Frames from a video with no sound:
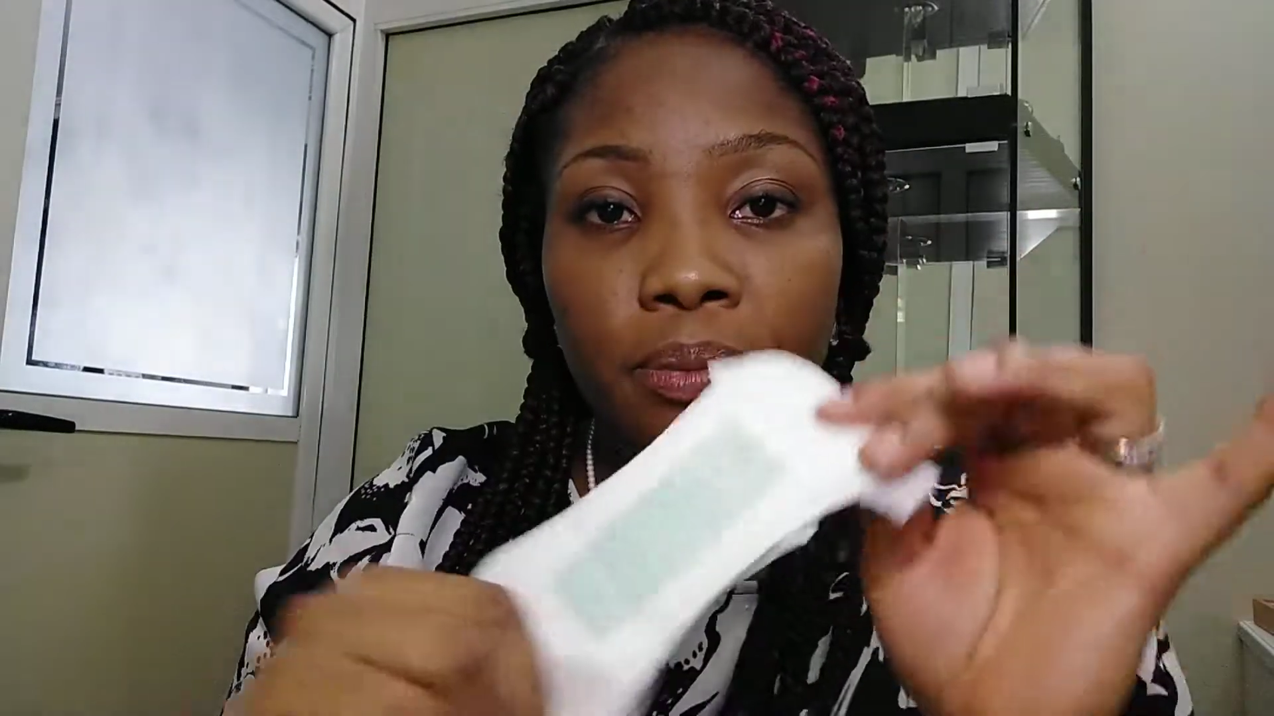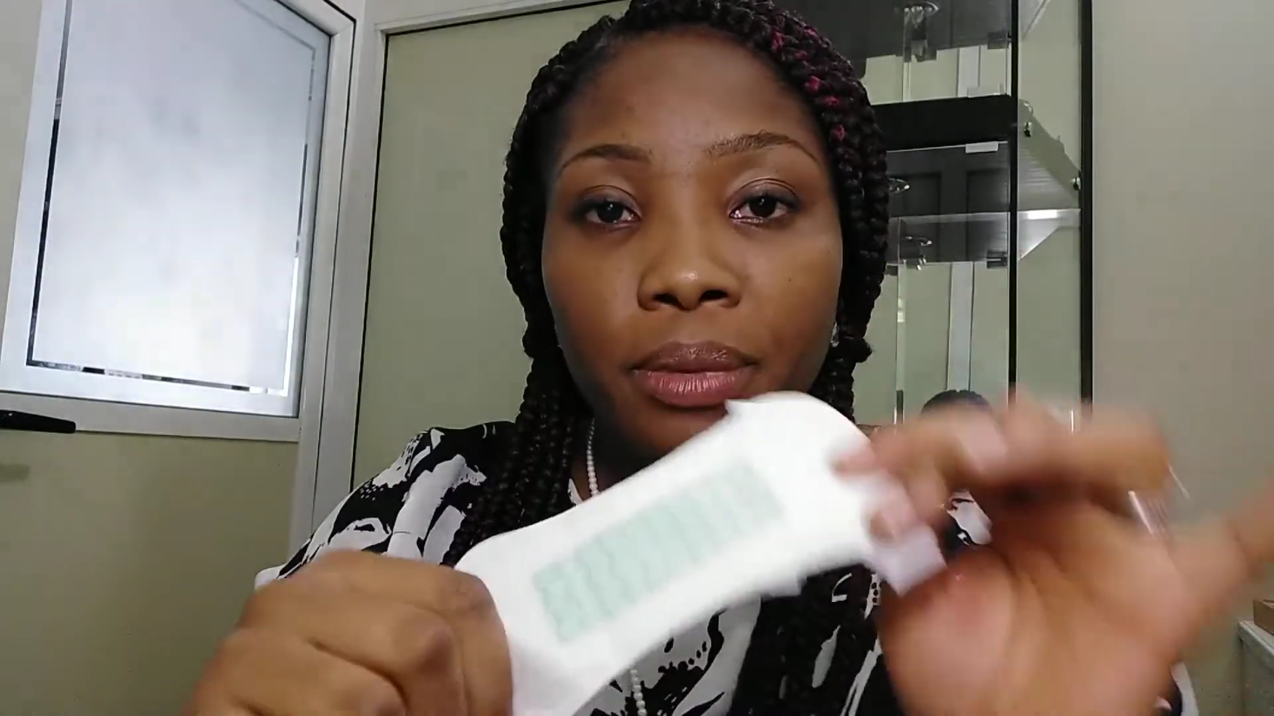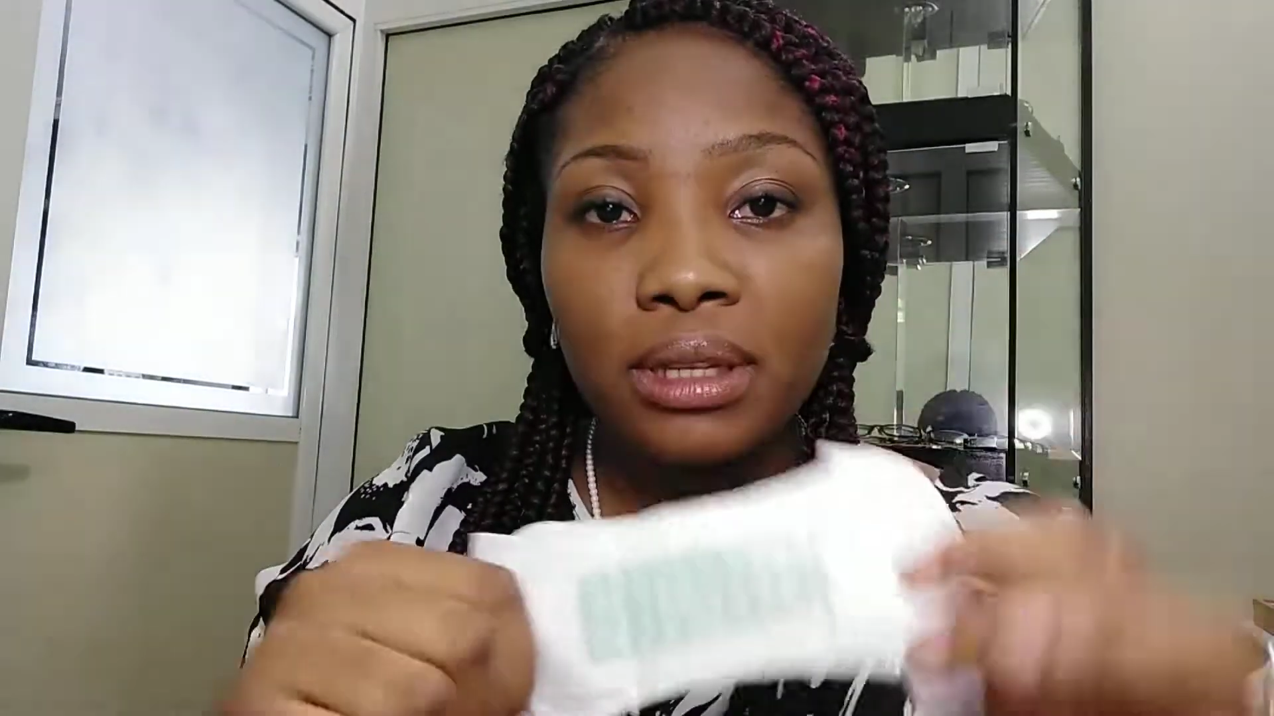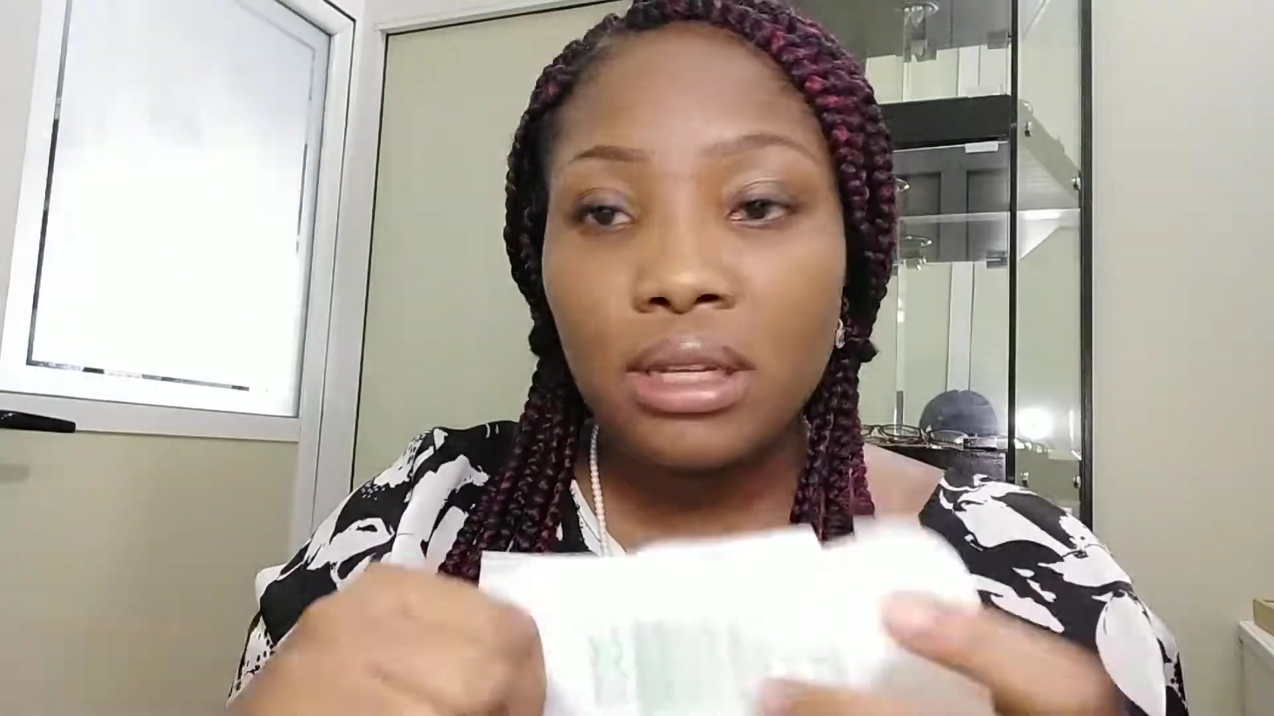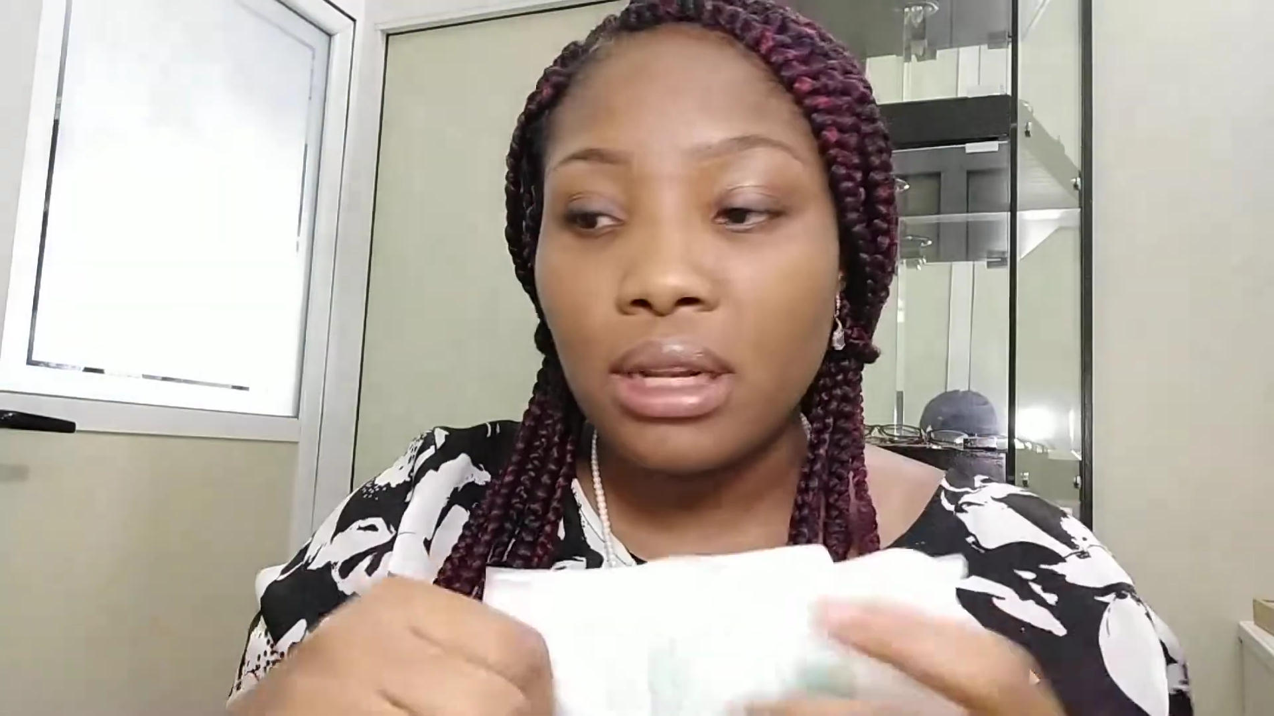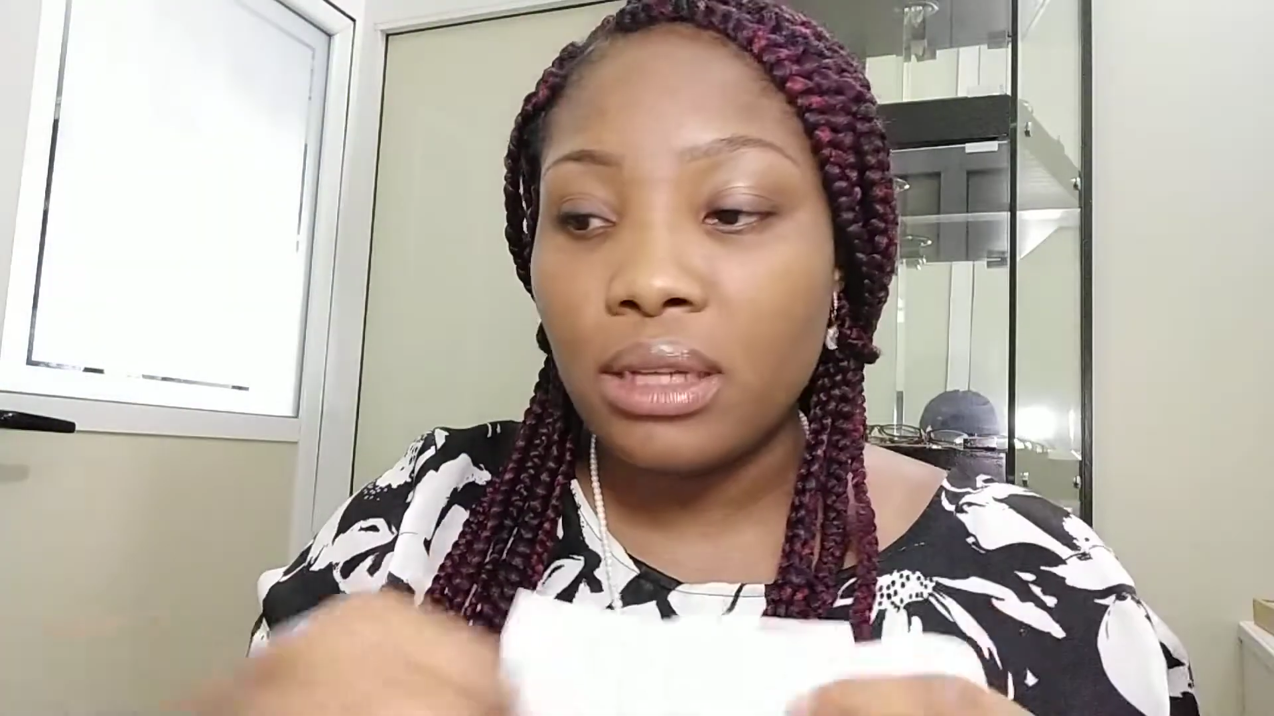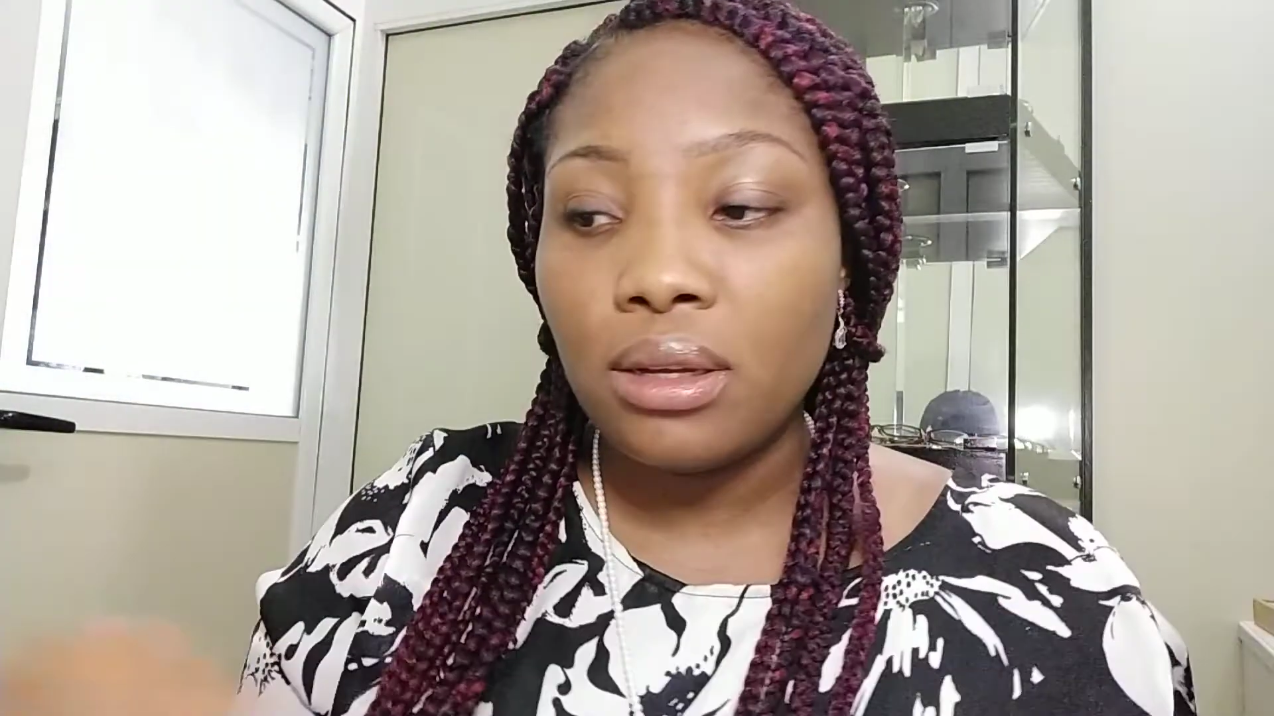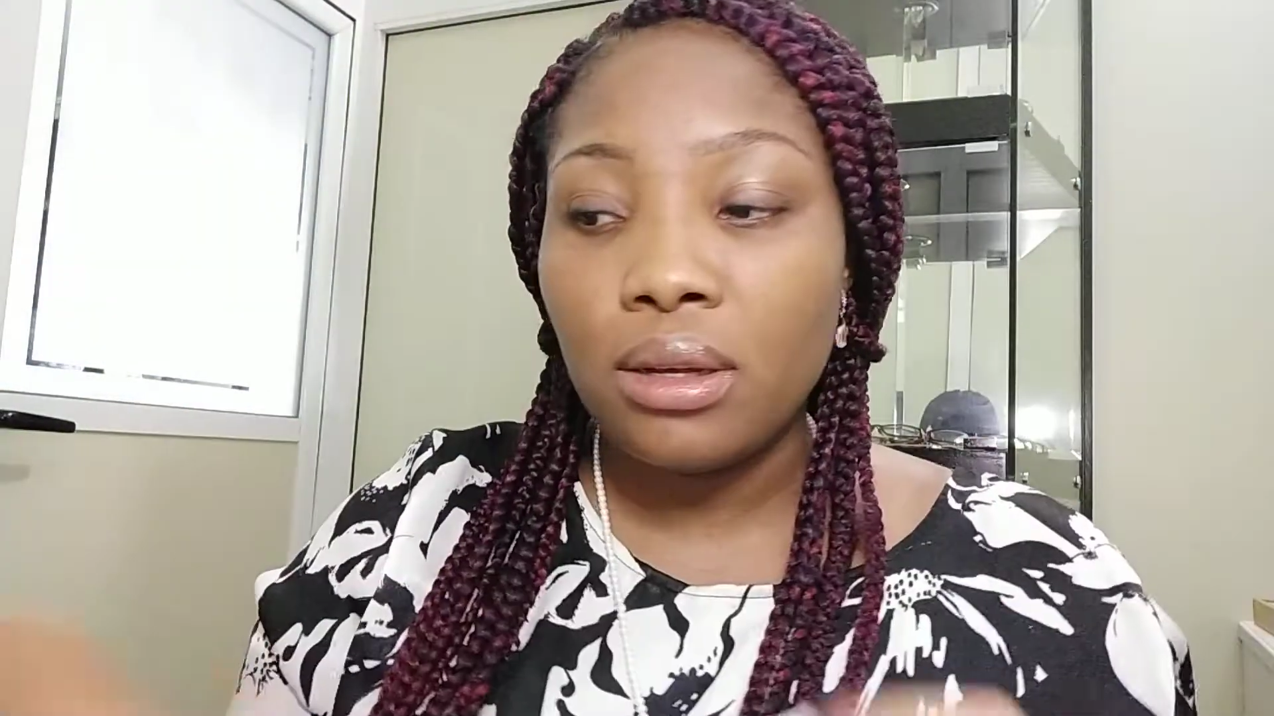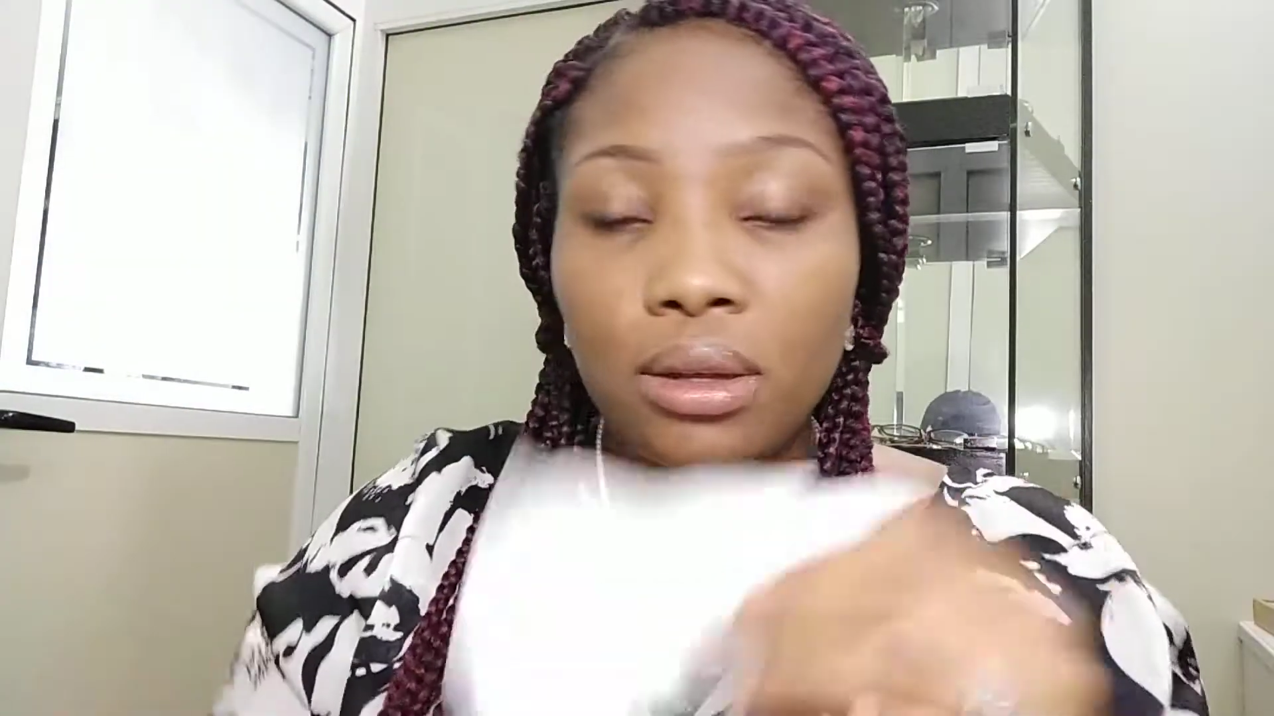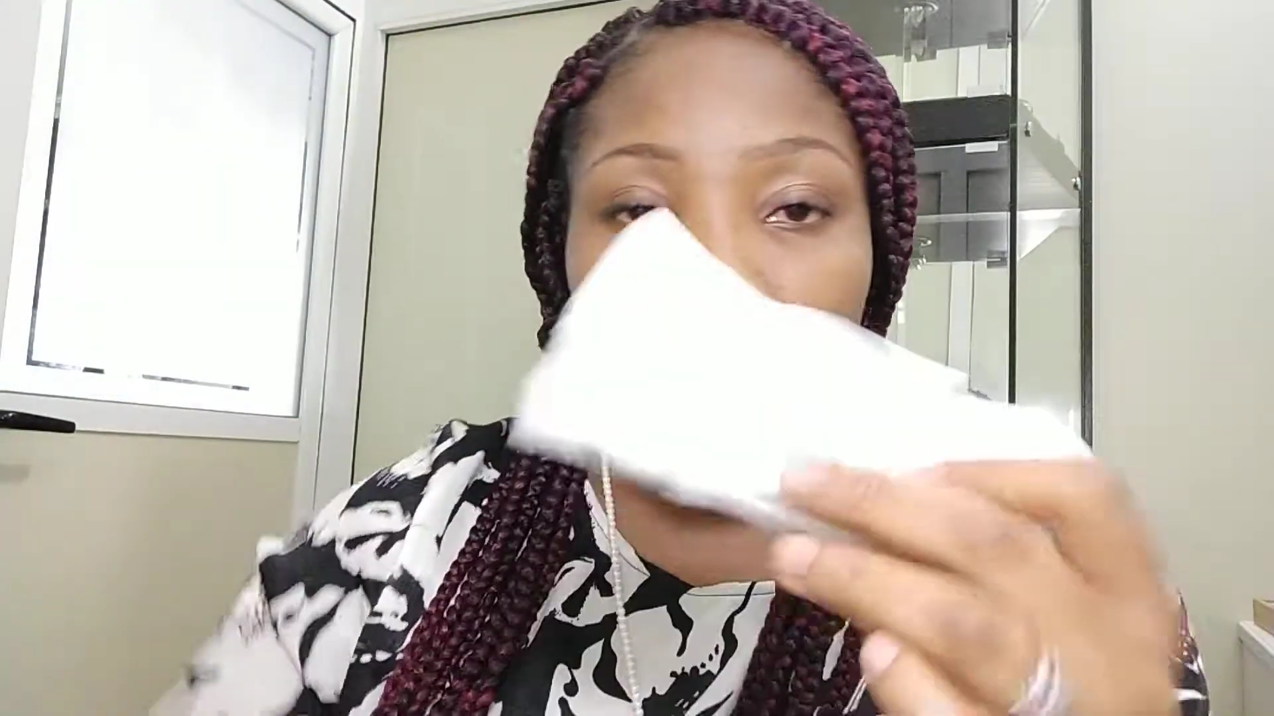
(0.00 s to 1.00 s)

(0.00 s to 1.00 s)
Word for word: the panty liner